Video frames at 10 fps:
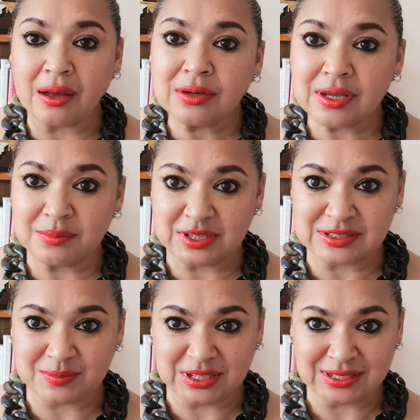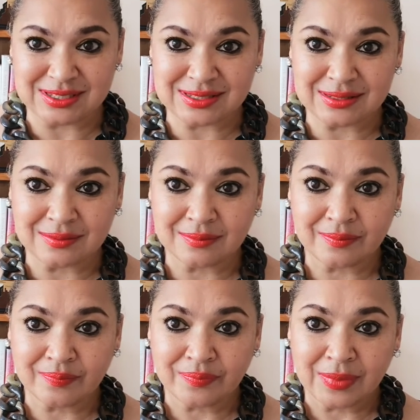our commitment
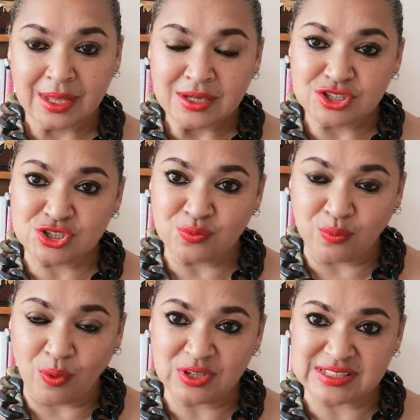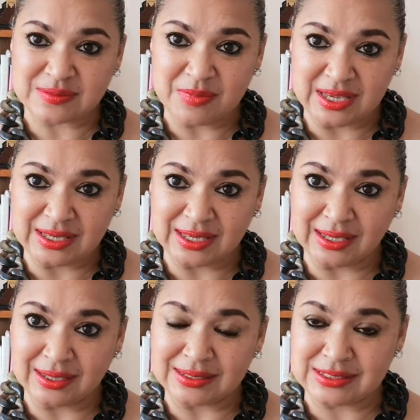towards
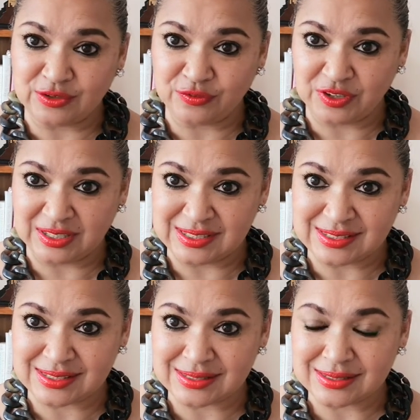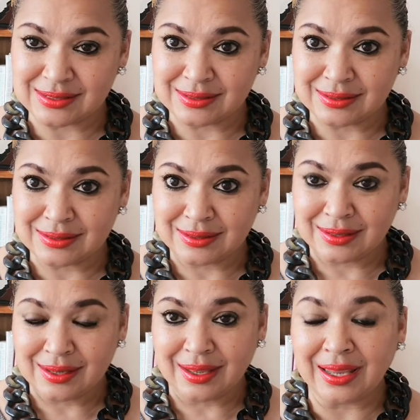making a difference
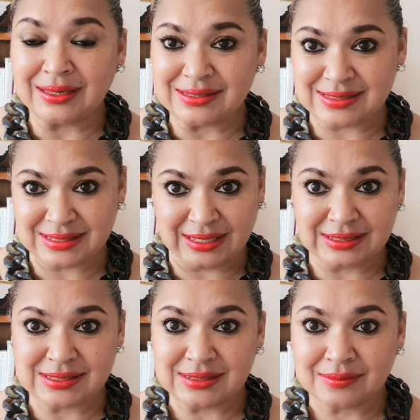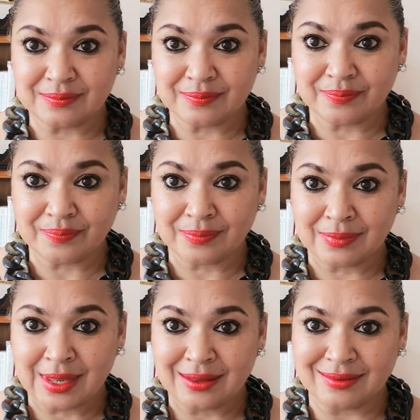in a state
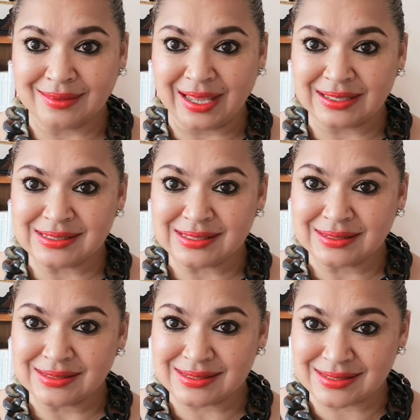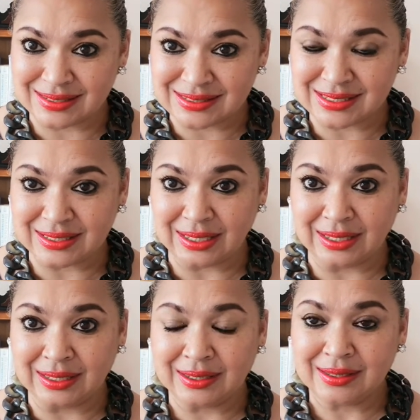that
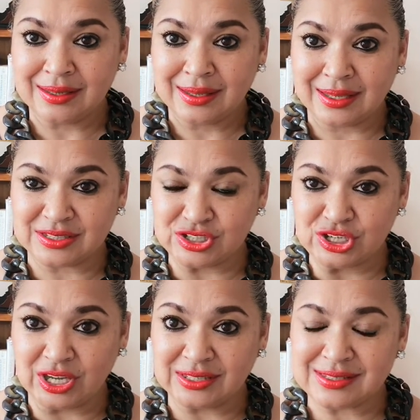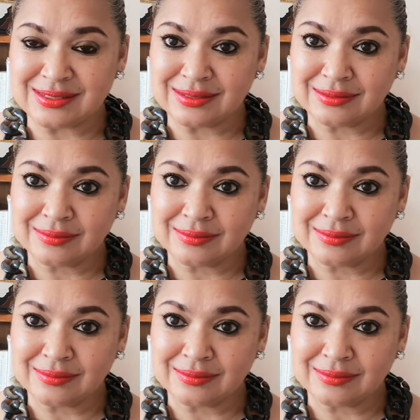certainly is not